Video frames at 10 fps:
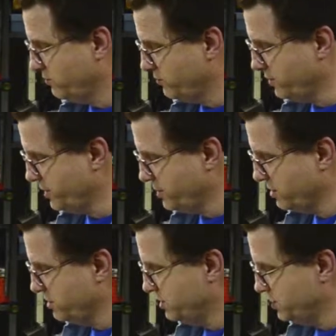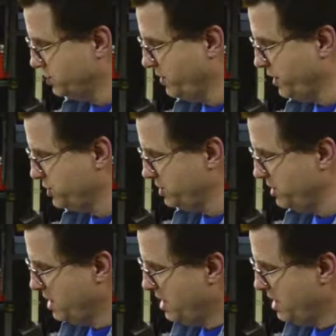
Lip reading: for your situation.